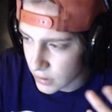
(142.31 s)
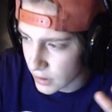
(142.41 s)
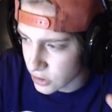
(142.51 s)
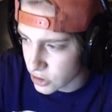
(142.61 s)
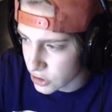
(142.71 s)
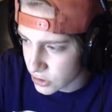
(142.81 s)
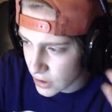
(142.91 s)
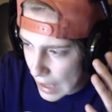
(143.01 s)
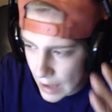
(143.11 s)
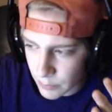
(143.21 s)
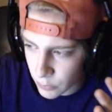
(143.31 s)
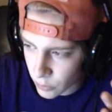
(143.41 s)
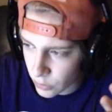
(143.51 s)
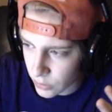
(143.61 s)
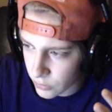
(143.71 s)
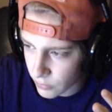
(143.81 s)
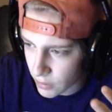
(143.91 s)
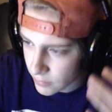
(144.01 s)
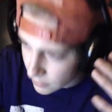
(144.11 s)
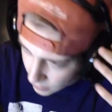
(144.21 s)
it's just absolutely
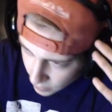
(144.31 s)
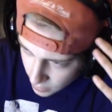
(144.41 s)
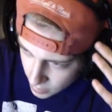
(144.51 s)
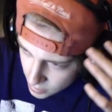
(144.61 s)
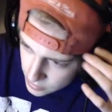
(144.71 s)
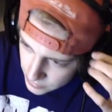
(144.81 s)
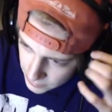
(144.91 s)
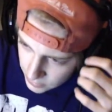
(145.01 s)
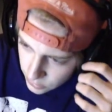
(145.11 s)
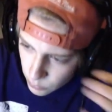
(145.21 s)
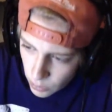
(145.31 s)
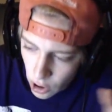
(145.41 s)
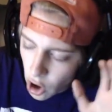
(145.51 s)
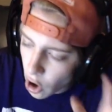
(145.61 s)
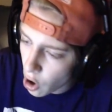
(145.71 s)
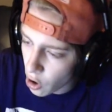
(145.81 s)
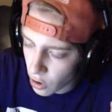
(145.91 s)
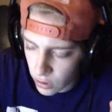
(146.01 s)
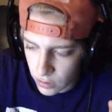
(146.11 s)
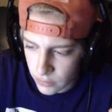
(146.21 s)
crazy. Thank you
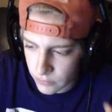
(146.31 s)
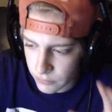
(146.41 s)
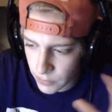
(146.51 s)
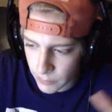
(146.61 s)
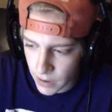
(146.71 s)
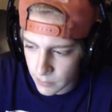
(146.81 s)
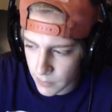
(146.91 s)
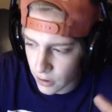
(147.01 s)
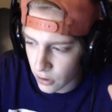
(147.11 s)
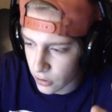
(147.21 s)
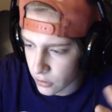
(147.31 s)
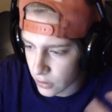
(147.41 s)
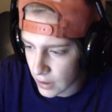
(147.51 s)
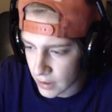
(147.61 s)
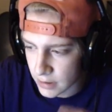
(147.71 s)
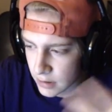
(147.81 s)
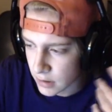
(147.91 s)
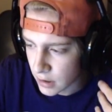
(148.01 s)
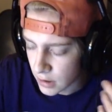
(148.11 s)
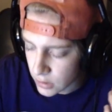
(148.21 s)
all from the bottom of my heart. Like,
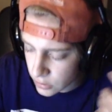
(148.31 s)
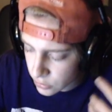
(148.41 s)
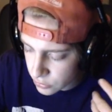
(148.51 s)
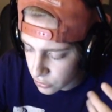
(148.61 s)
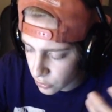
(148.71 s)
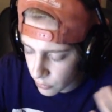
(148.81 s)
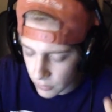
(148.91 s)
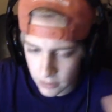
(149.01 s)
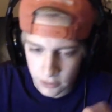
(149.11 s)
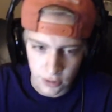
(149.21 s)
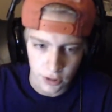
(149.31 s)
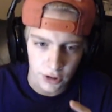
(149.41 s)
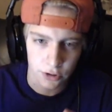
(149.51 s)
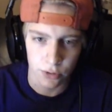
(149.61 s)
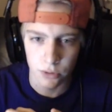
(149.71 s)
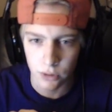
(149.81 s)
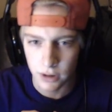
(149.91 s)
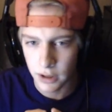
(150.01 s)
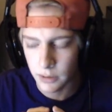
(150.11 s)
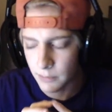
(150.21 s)
YouTube is
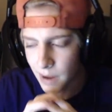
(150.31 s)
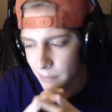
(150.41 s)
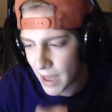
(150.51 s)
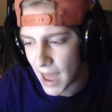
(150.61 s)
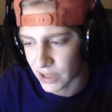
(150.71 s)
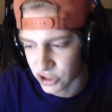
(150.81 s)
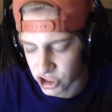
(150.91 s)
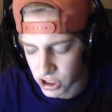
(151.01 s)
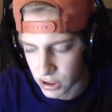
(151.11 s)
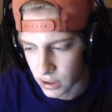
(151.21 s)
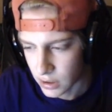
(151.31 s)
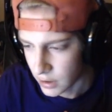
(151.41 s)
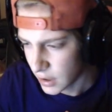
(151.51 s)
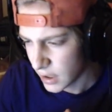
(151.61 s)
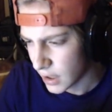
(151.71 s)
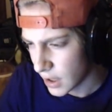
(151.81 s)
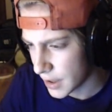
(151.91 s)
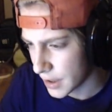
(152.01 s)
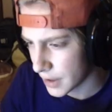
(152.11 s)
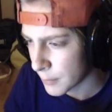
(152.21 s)
literally my passion,
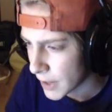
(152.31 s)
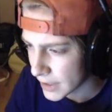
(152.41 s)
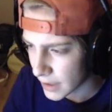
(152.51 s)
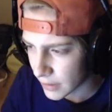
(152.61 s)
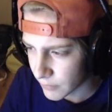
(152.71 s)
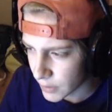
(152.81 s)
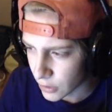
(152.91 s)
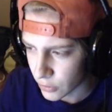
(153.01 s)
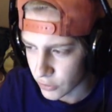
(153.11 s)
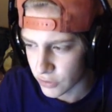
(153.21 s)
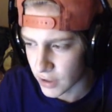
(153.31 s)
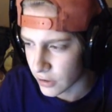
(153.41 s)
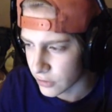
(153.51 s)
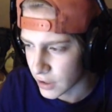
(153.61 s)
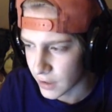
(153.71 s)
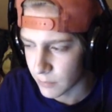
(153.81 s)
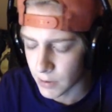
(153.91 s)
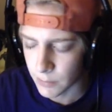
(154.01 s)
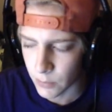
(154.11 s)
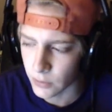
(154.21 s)
and making videos, entertaining
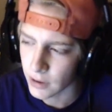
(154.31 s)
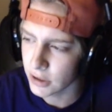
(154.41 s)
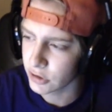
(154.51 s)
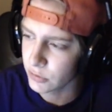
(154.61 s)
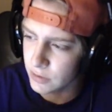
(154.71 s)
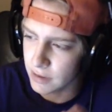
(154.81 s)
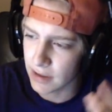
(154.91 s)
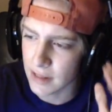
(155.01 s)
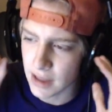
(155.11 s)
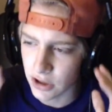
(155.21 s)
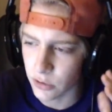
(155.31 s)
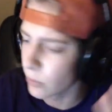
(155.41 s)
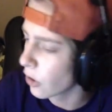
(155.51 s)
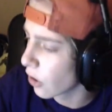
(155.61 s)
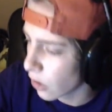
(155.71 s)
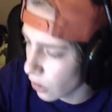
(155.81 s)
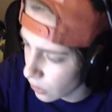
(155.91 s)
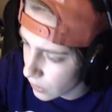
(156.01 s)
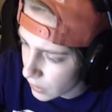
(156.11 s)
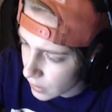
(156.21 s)
people. I just want to say thank you all